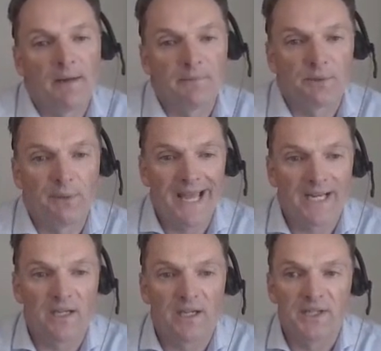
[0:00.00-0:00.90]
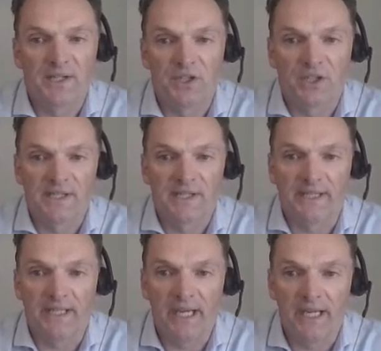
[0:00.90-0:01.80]
So we analysed, as you can
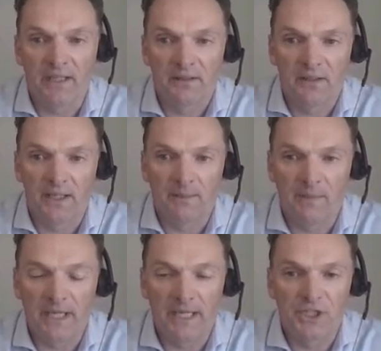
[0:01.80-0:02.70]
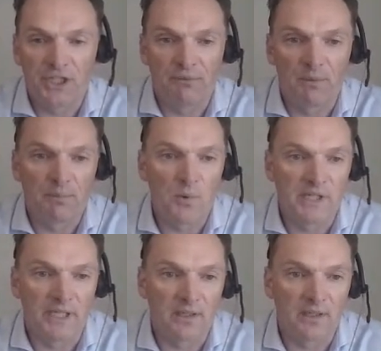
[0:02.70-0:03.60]
see here, ESG
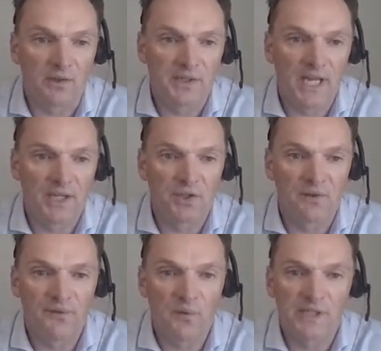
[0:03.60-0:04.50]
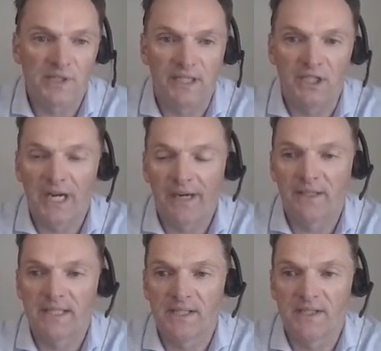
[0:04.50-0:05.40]
reporting across 114
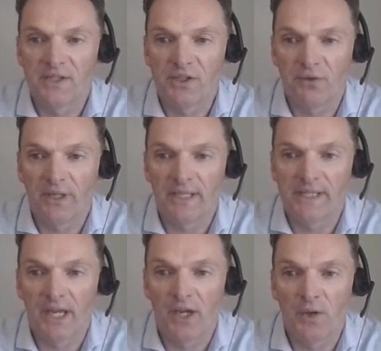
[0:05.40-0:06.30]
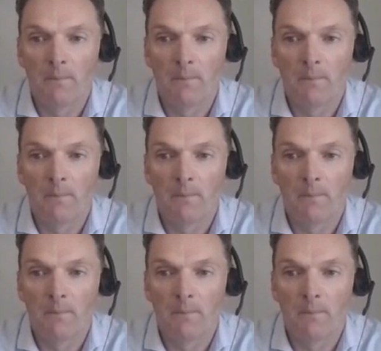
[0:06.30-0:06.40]
charities 2 years ago,